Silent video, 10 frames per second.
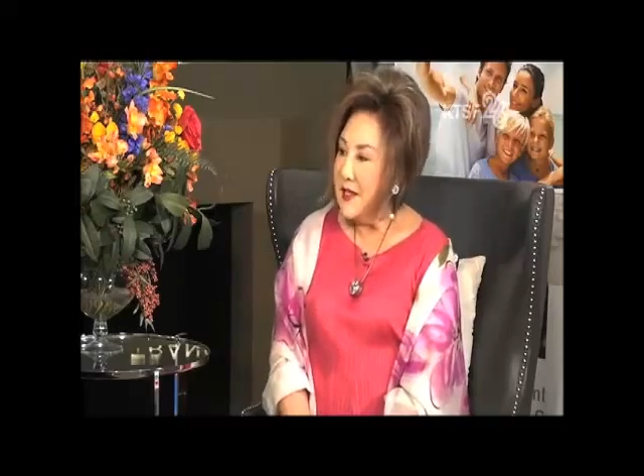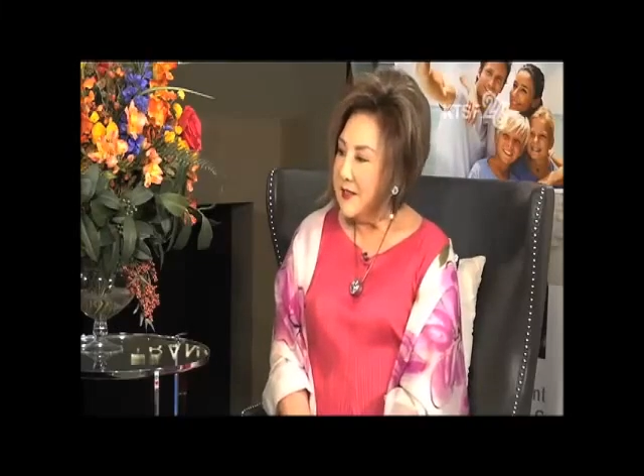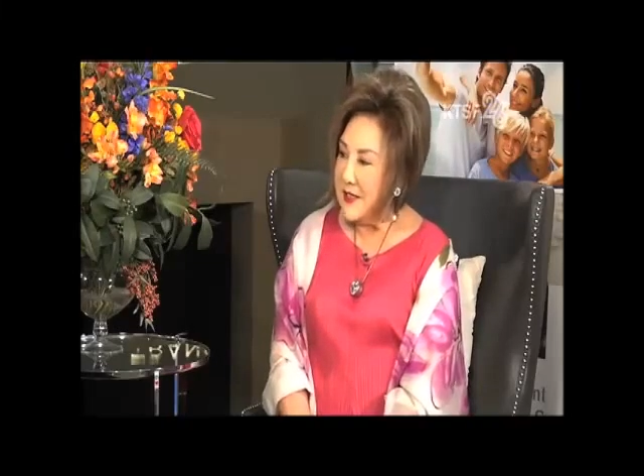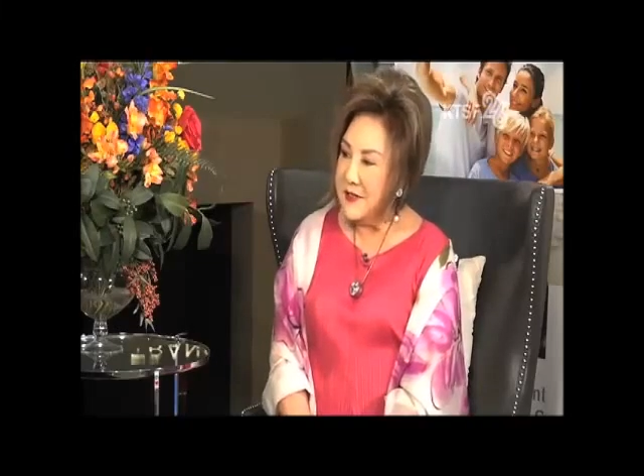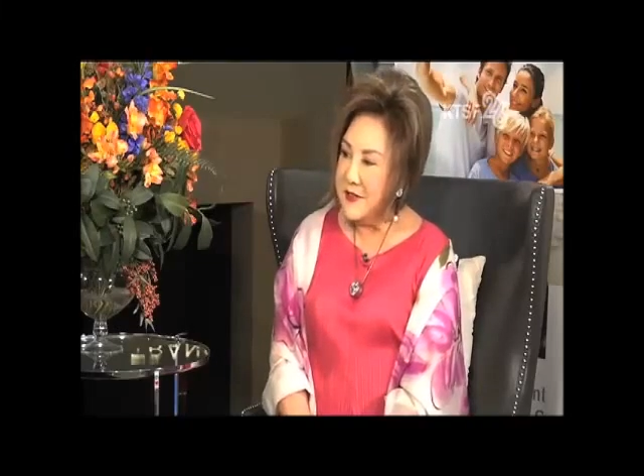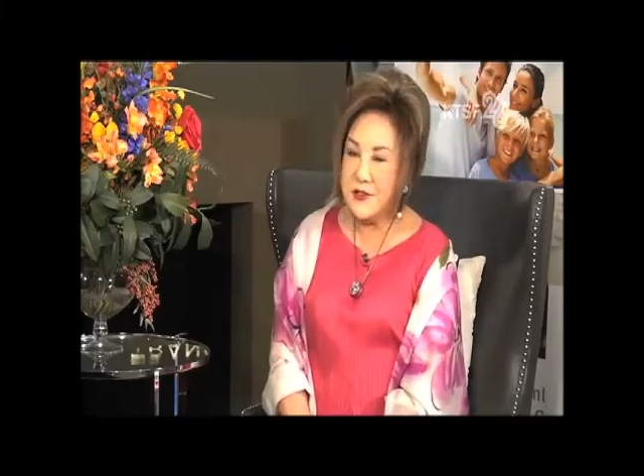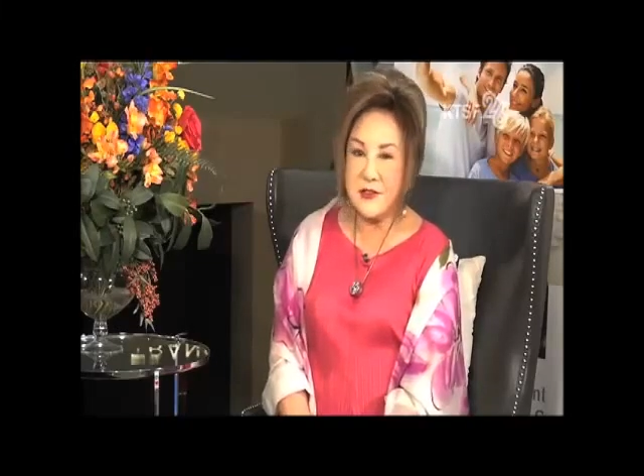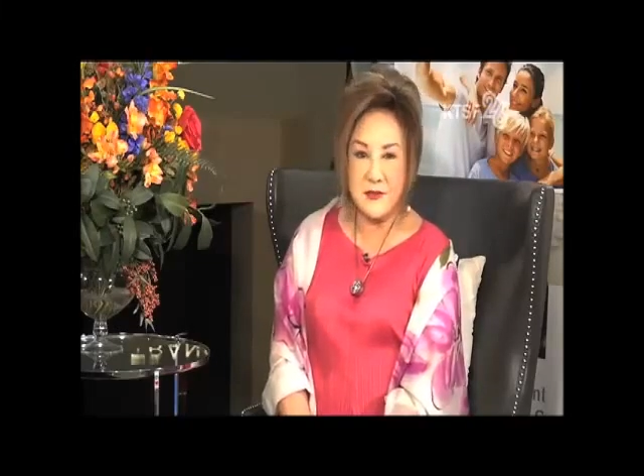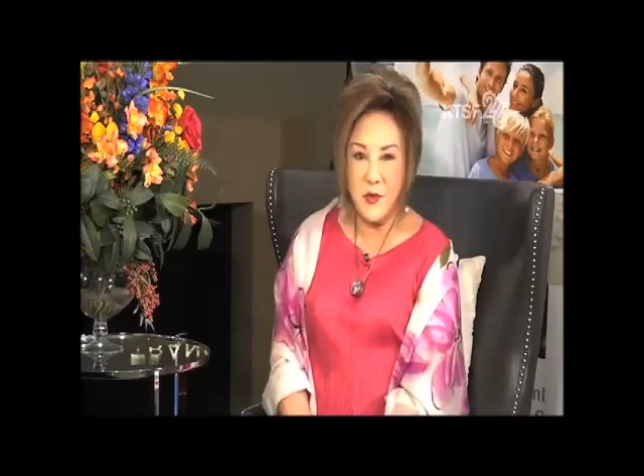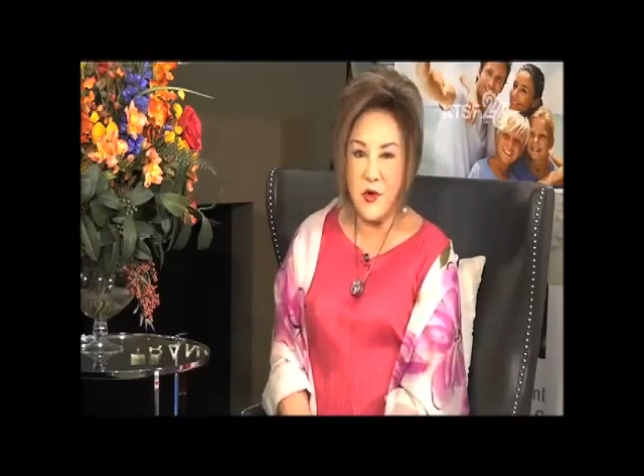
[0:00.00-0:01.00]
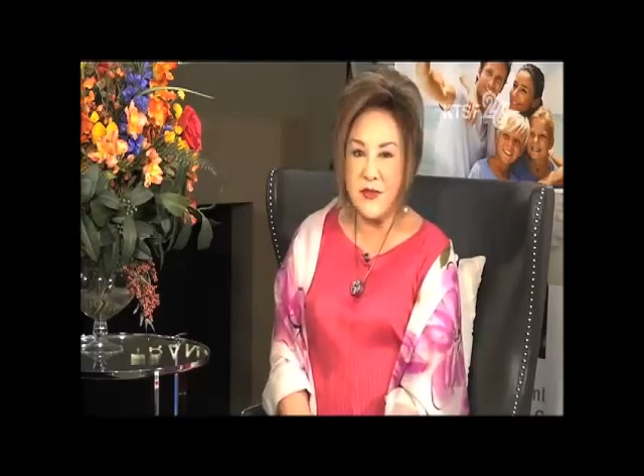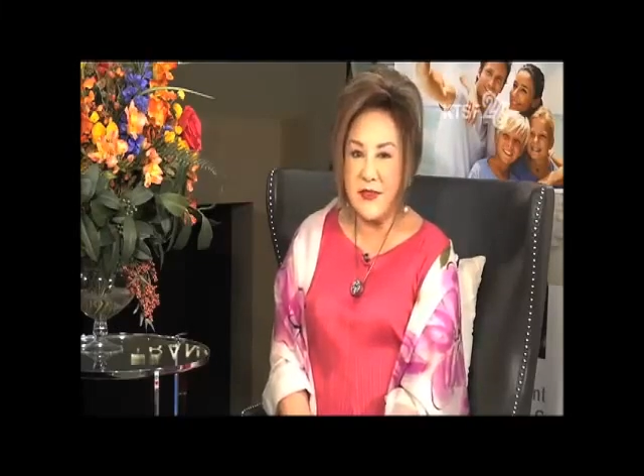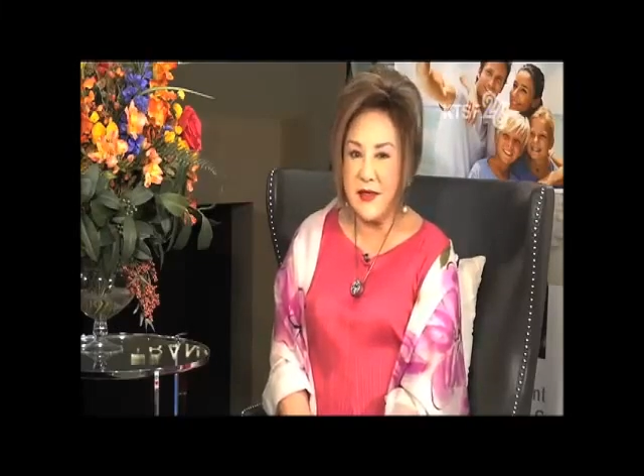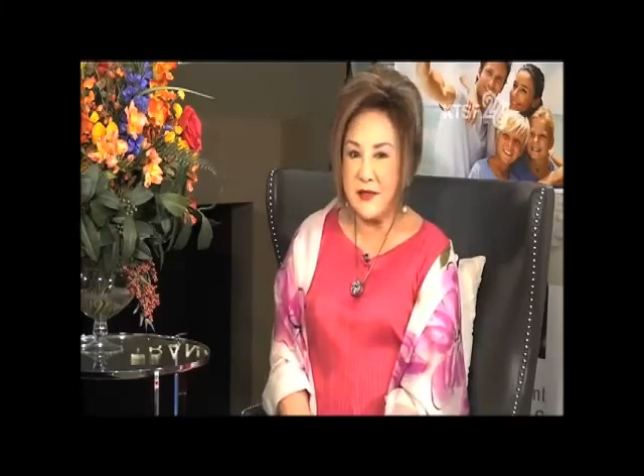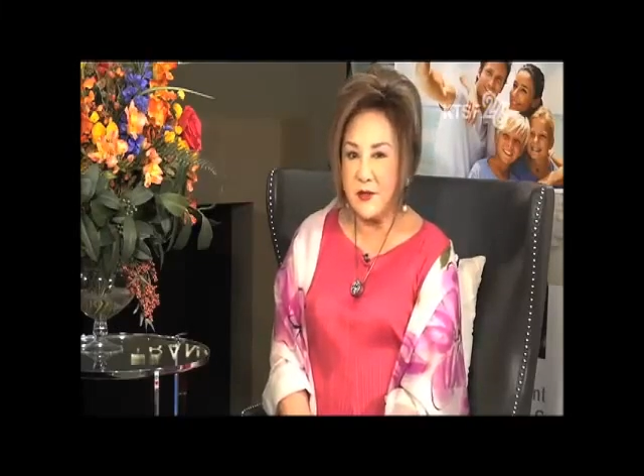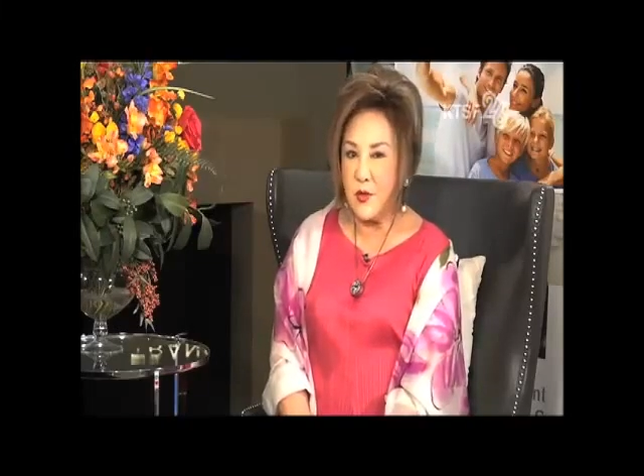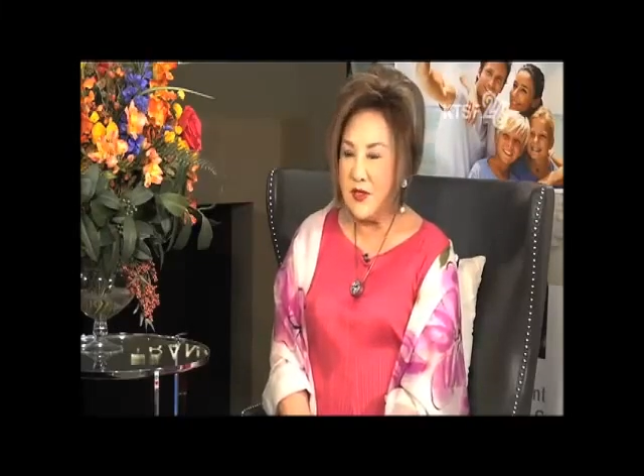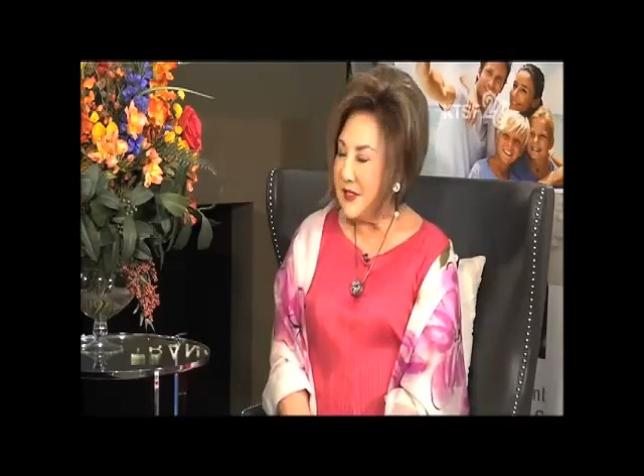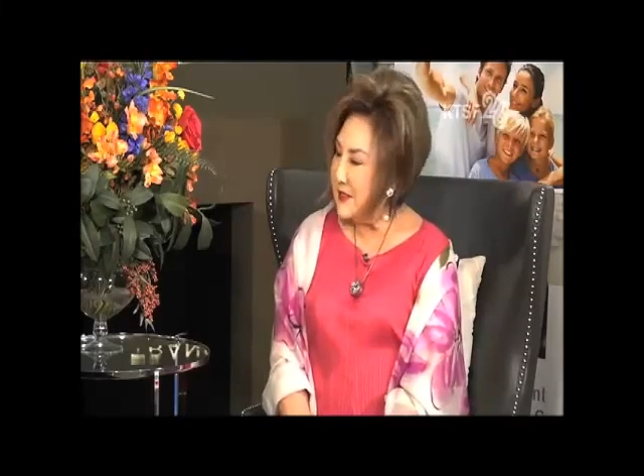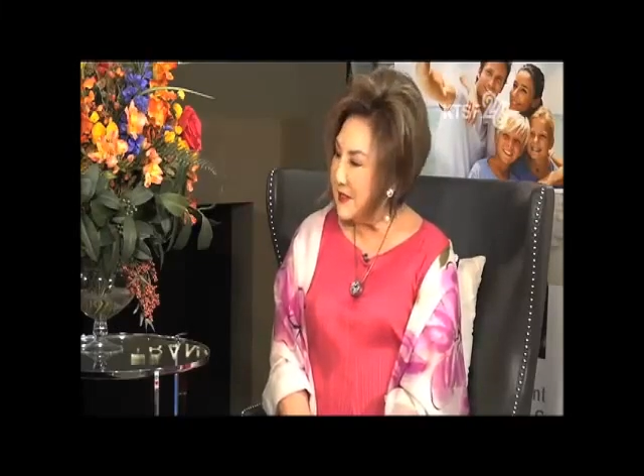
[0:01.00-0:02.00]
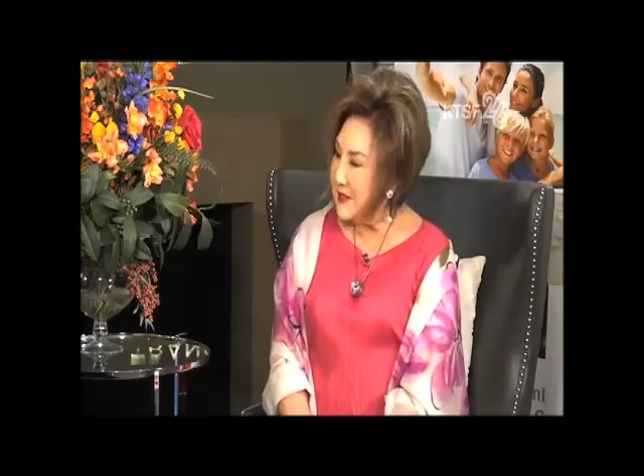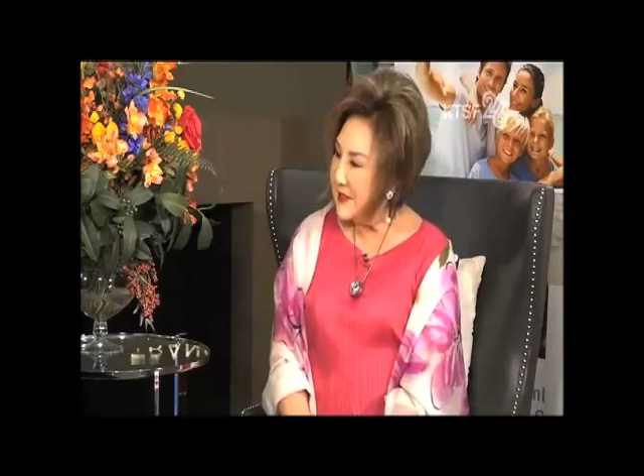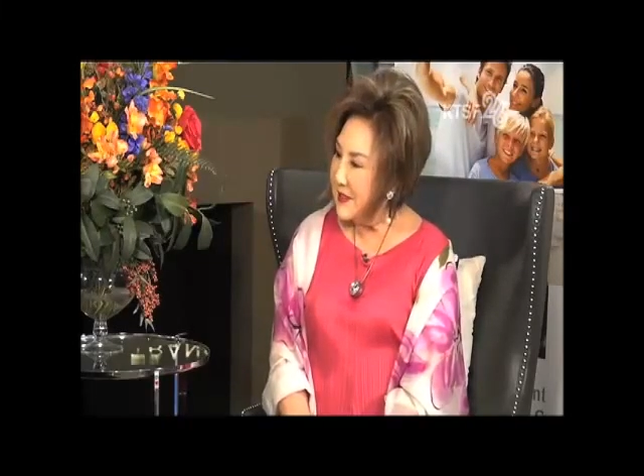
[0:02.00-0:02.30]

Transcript: 10 years more than the 20s?